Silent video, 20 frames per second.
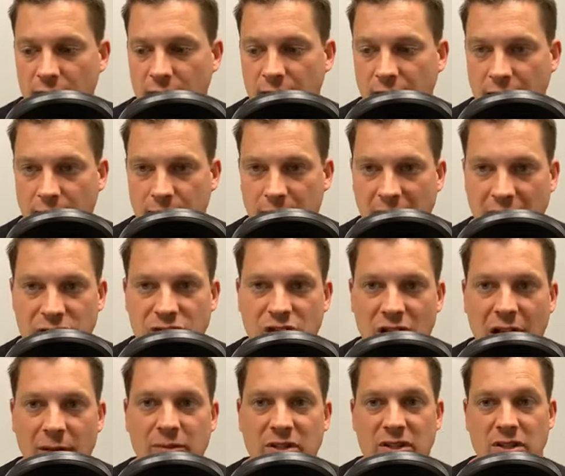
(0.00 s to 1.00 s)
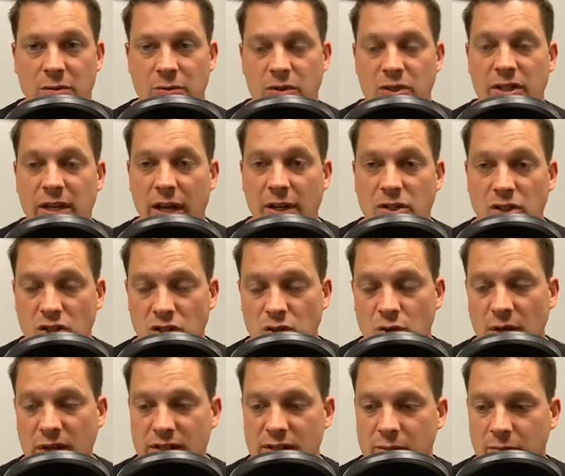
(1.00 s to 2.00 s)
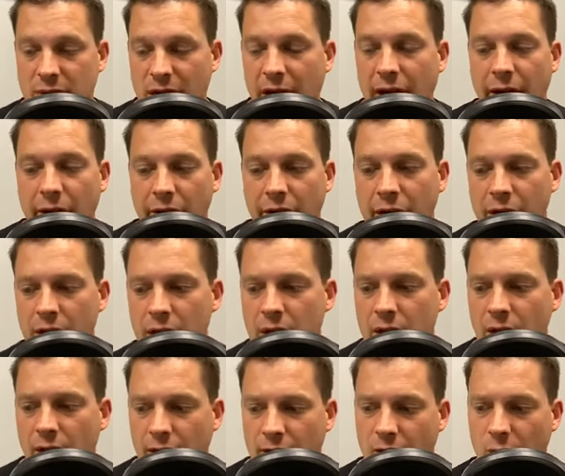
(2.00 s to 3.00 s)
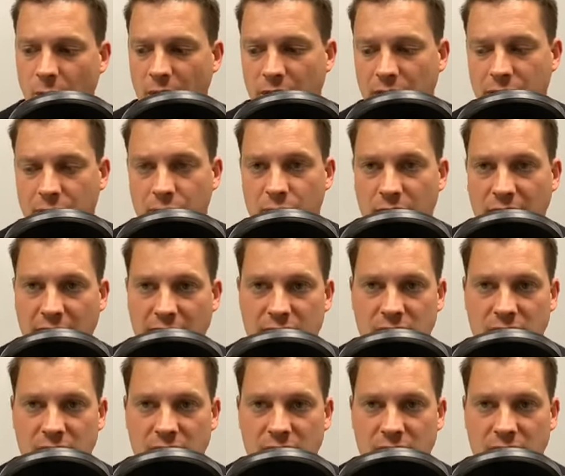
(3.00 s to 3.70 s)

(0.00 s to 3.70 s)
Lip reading: Like my job is to protect you as the buyer going through that.